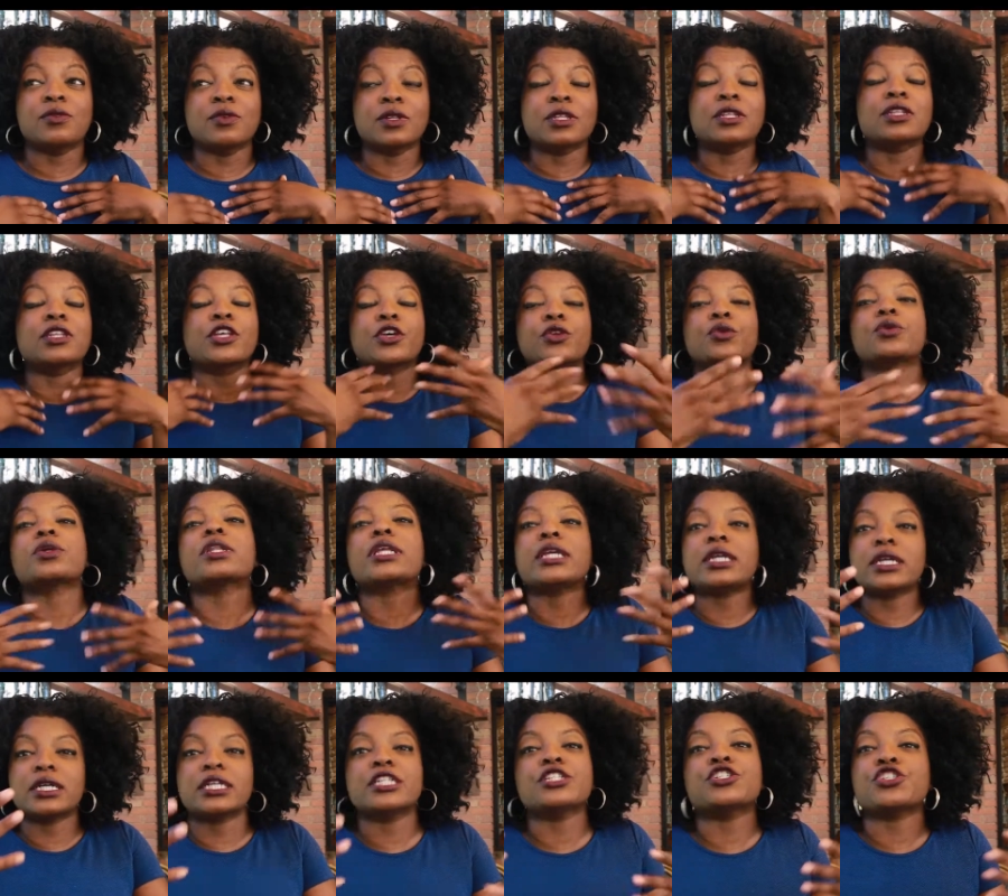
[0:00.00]
literally
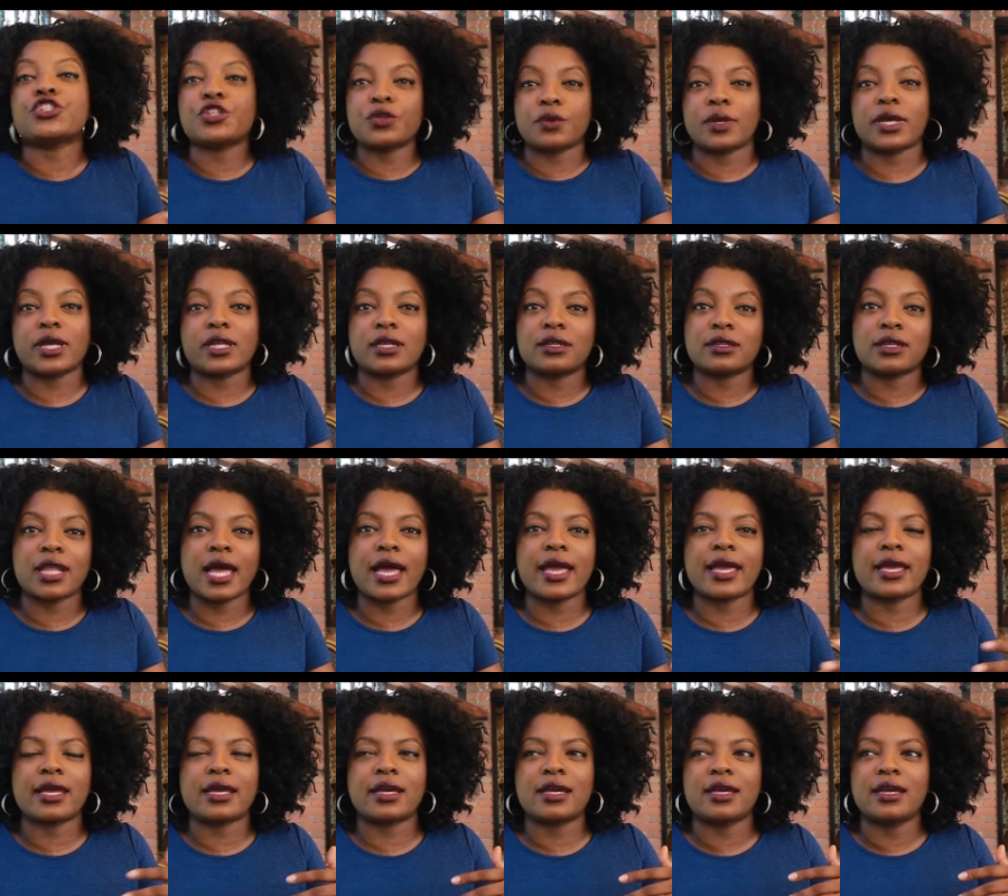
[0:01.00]
couldn't do it.
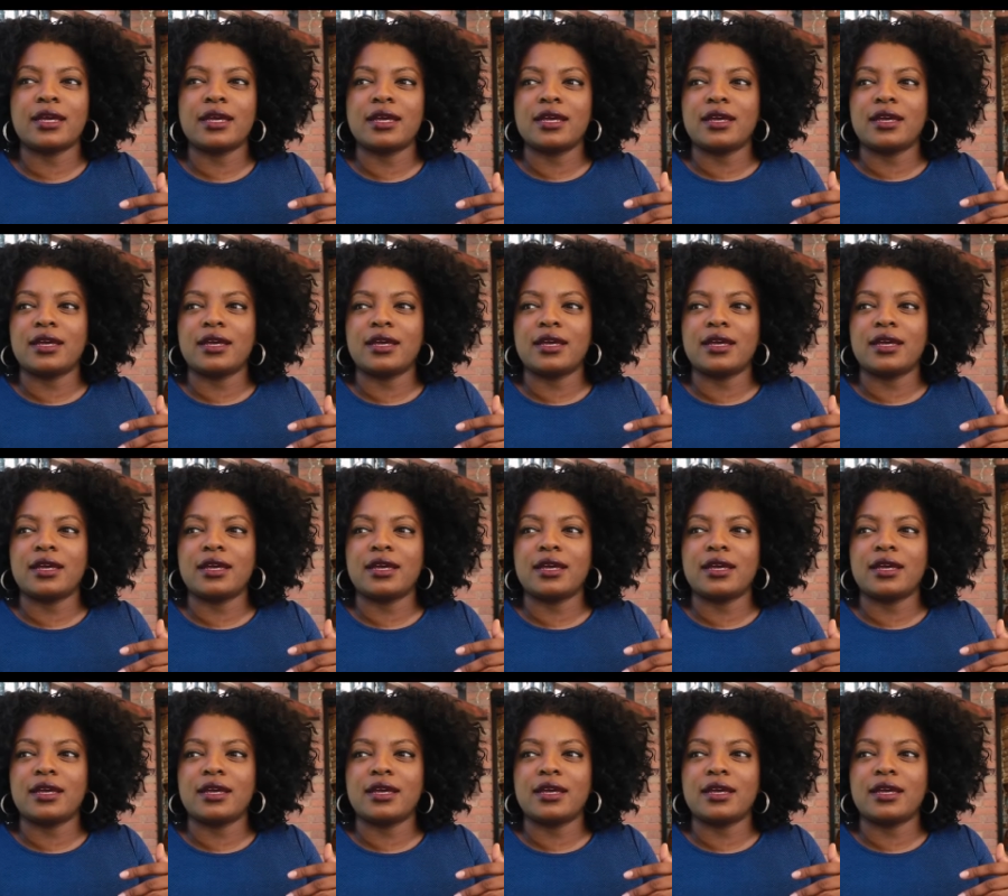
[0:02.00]
Like,